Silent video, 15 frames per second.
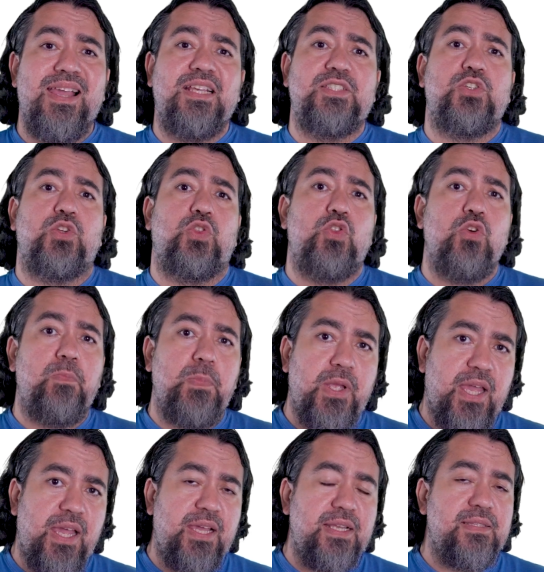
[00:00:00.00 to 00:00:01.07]
is to
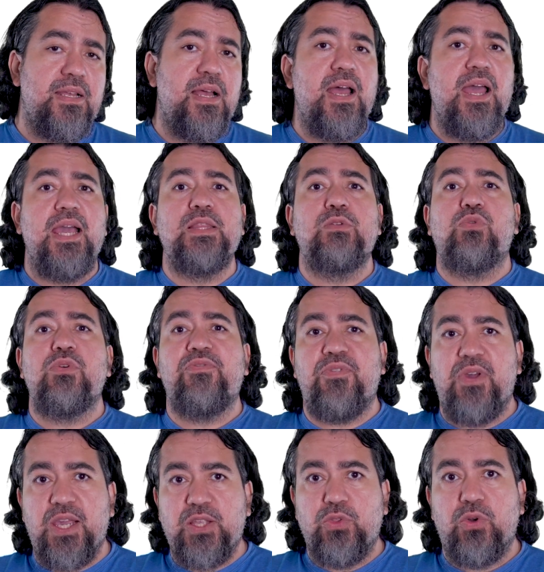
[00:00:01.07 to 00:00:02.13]
duplicate and
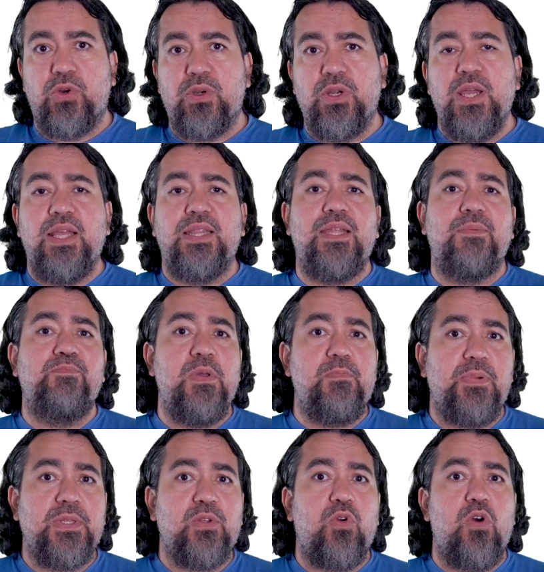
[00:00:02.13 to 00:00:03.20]
refactor the
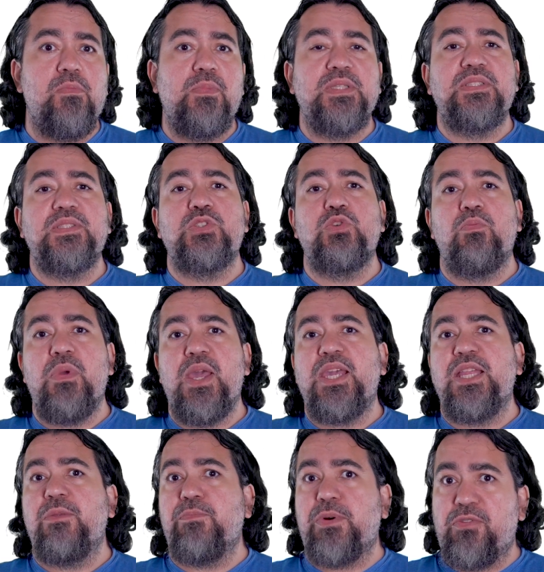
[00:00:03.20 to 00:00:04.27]
Pipet commands to
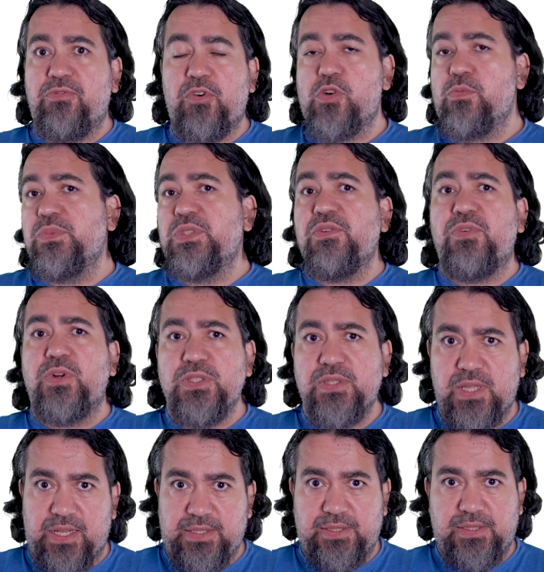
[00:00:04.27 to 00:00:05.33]
make it perform
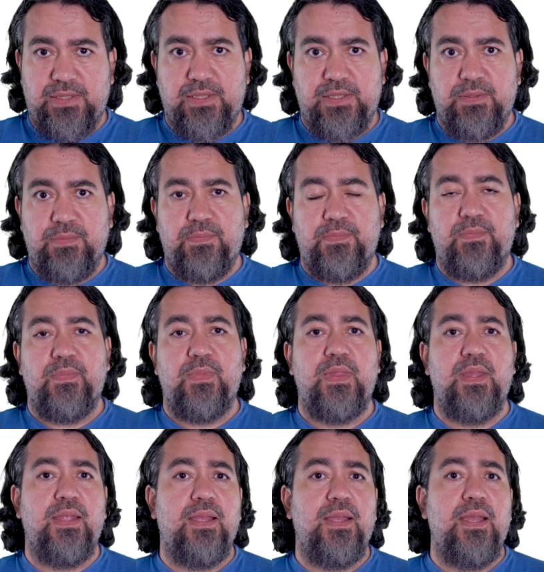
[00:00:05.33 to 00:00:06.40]
different tasks.
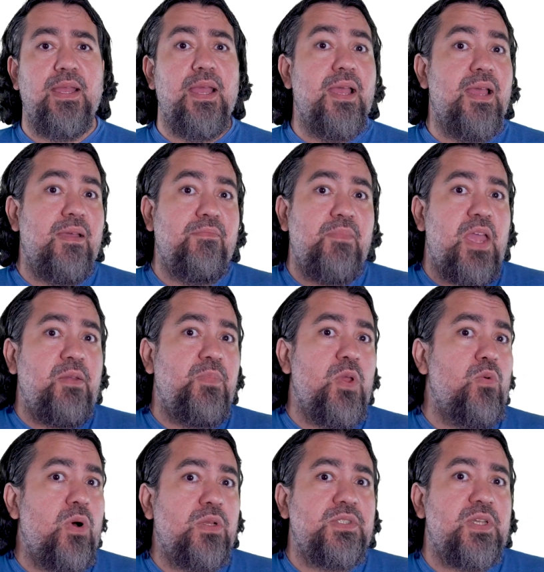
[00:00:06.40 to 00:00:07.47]
Maybe
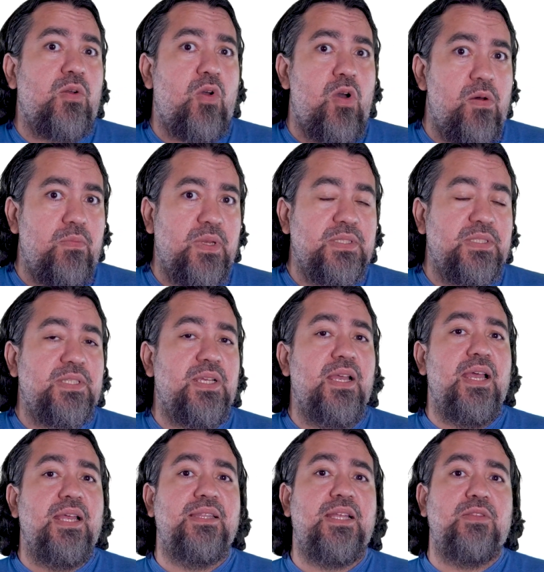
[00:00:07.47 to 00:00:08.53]
you want a command
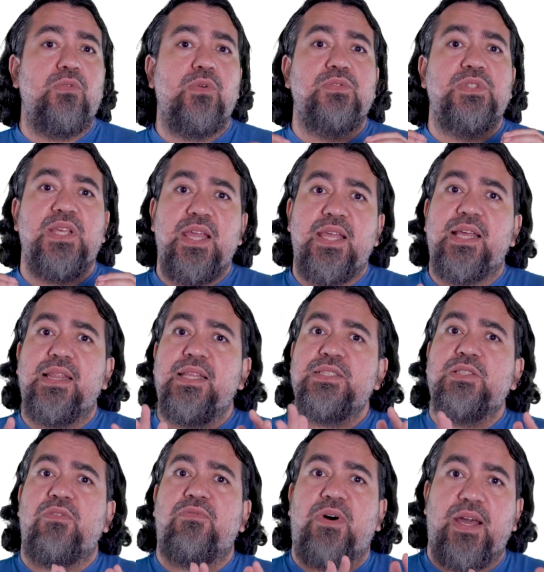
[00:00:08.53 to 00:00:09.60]
that will take a
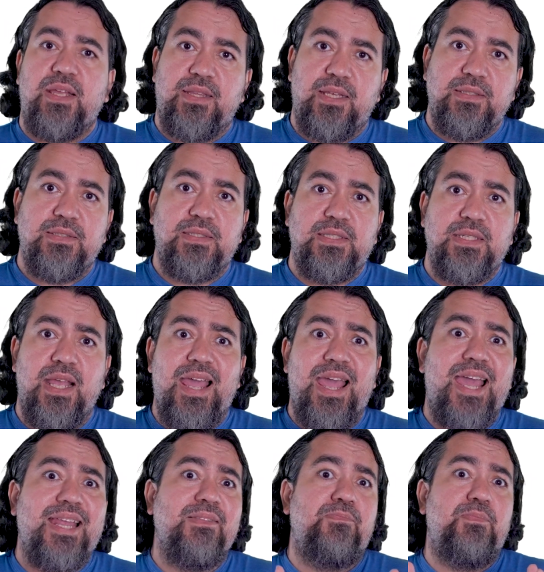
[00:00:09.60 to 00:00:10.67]
list of items
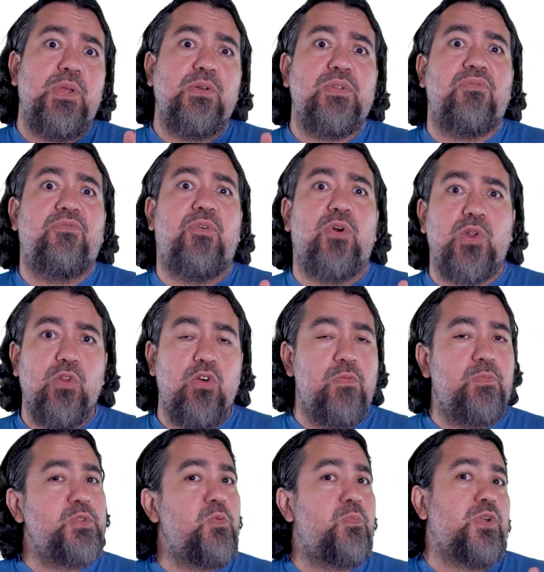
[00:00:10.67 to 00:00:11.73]
and build a for
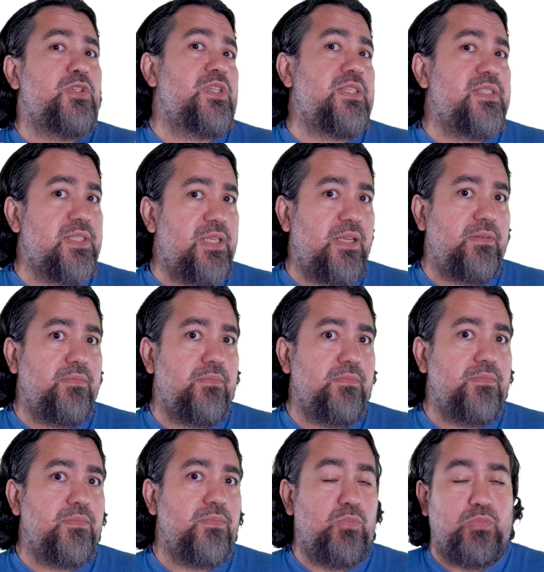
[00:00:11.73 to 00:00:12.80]
loop to process them.
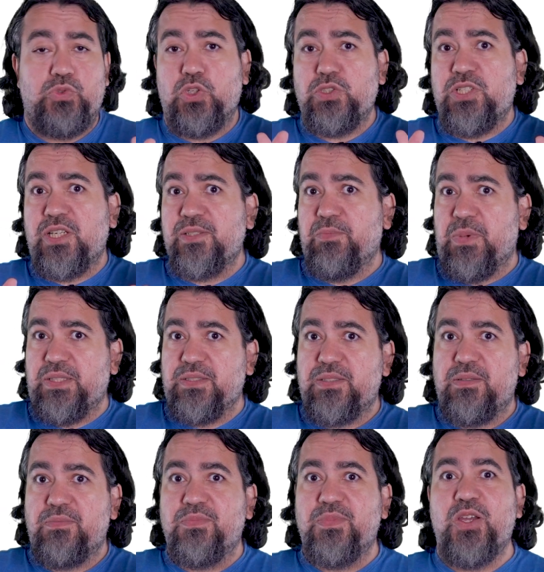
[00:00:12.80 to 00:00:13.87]
No
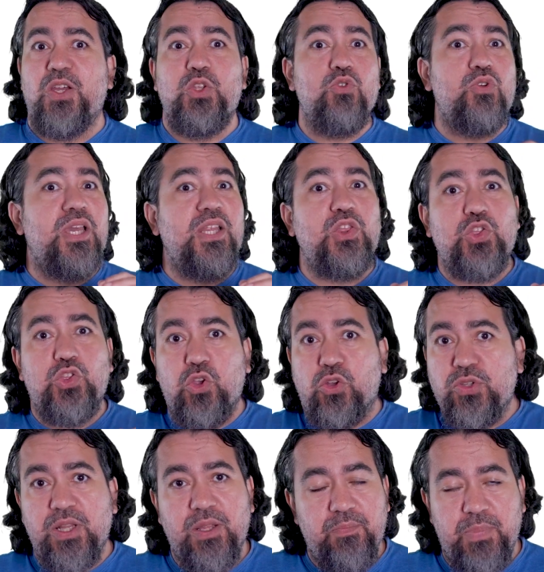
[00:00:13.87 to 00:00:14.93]
judgment. You can
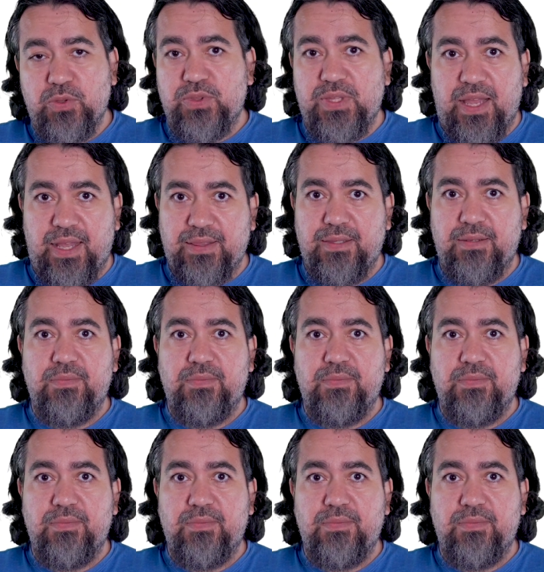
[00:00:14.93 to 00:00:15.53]
totally build that.